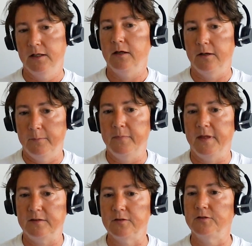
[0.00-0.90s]

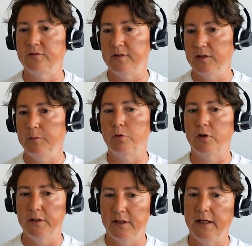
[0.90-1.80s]
That's also very
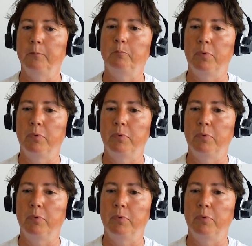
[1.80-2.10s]
important and